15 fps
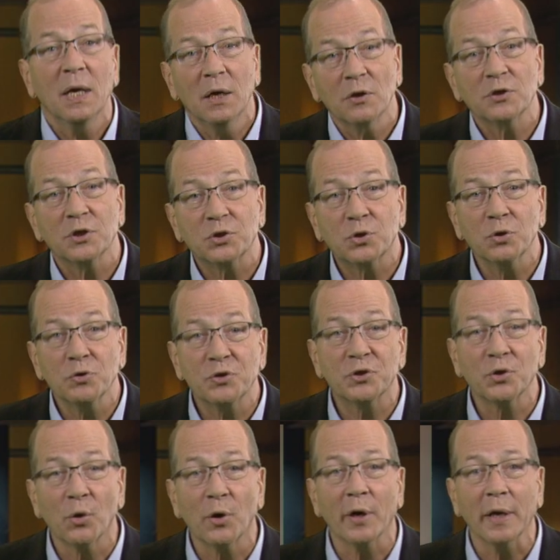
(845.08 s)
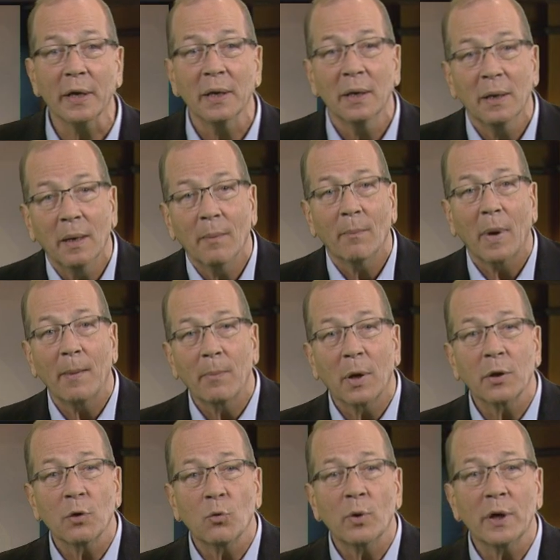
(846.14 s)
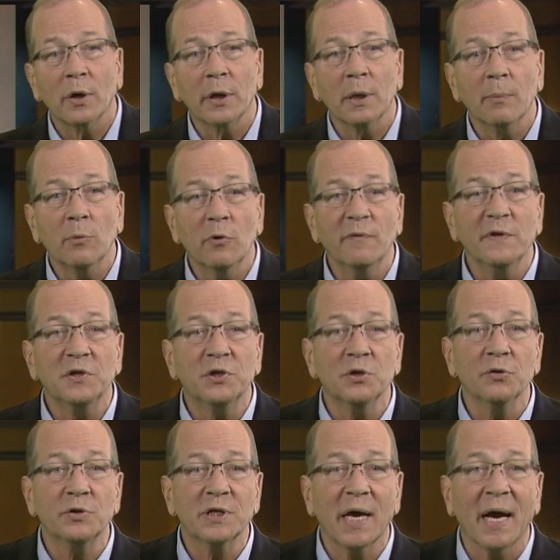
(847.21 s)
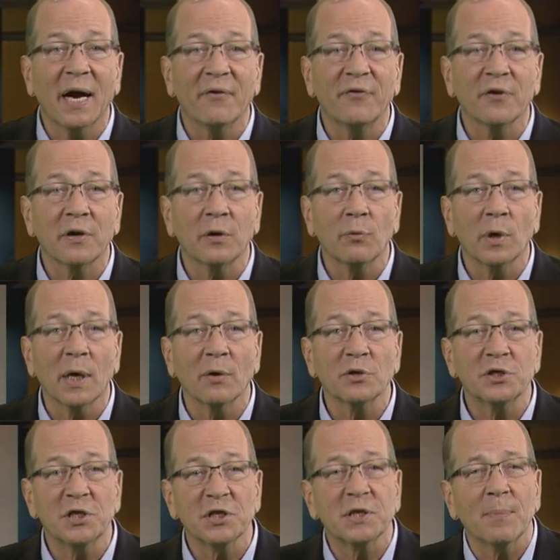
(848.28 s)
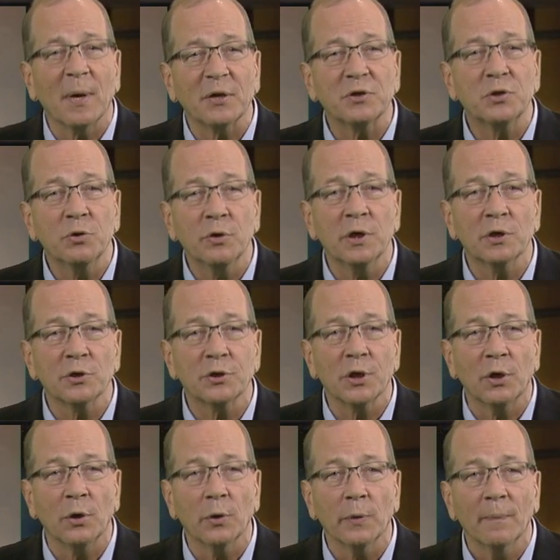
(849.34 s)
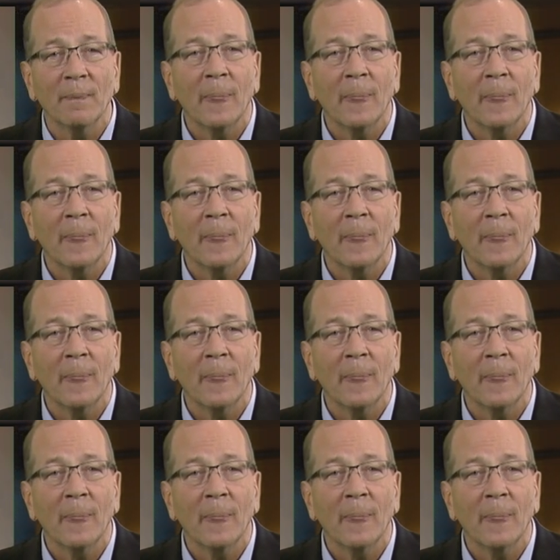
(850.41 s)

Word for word: Here's a true story. My mother went on the movie shoot to Africa when I was just about two years old.